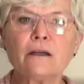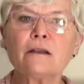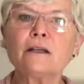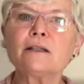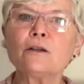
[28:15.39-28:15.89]

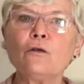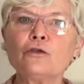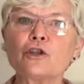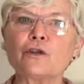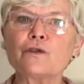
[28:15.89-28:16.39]
The
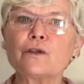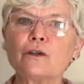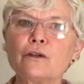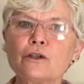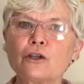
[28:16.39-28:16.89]
soldiers
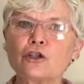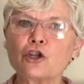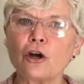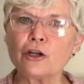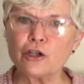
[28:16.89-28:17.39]
took
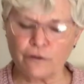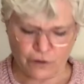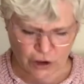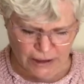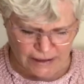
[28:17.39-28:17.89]
charge of
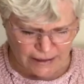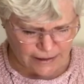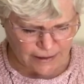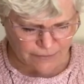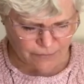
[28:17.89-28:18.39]

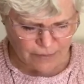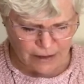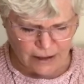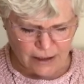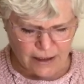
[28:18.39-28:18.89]
Jesus.
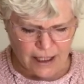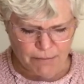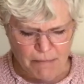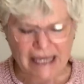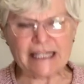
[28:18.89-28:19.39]
They
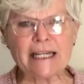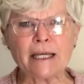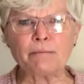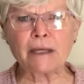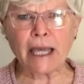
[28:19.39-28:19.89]
made
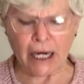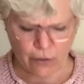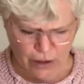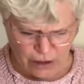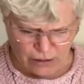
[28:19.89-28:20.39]
him
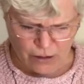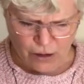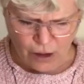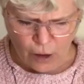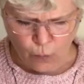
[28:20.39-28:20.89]
carry
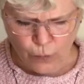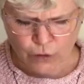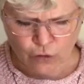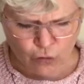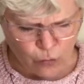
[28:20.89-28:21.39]
a
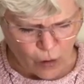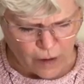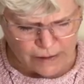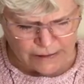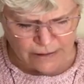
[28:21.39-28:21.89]
wooden
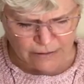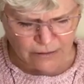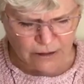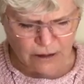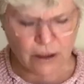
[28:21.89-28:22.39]
cross.
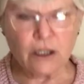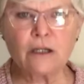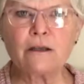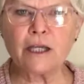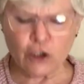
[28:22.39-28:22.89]

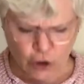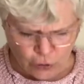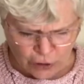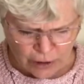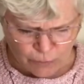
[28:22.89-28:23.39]
They
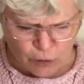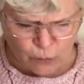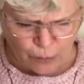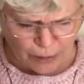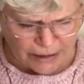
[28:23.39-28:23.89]
took him
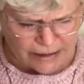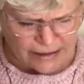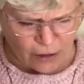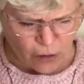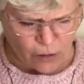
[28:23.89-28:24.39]
to a place
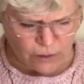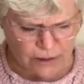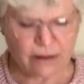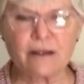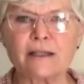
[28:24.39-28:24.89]

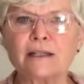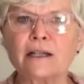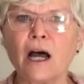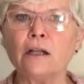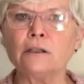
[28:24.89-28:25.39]
called the
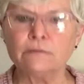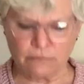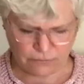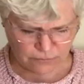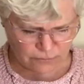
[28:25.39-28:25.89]
Skull.
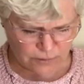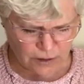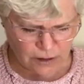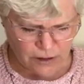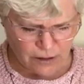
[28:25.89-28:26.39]

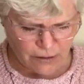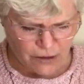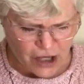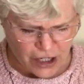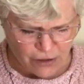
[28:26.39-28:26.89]

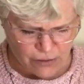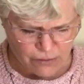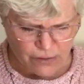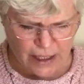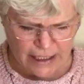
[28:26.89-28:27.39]
There
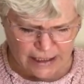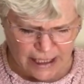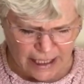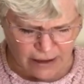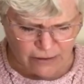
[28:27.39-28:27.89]
they
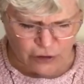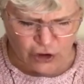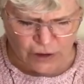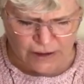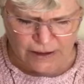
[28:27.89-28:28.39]
nailed
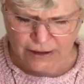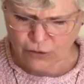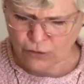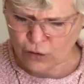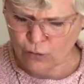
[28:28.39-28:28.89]
Jesus
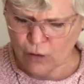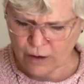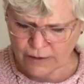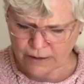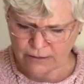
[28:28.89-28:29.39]
to the
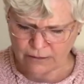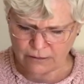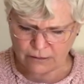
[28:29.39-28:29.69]
cross.